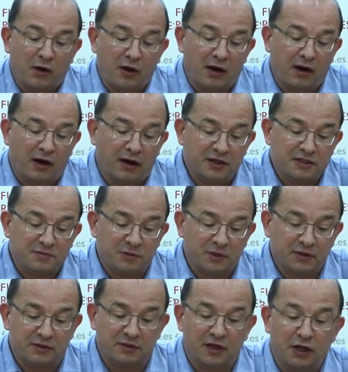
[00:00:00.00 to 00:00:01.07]

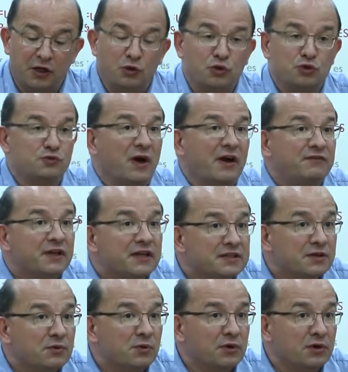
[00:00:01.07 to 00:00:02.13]
husband whose wife
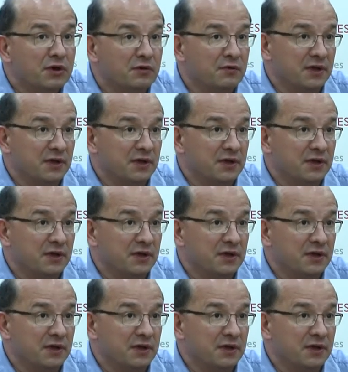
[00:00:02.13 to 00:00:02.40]
doesn't work,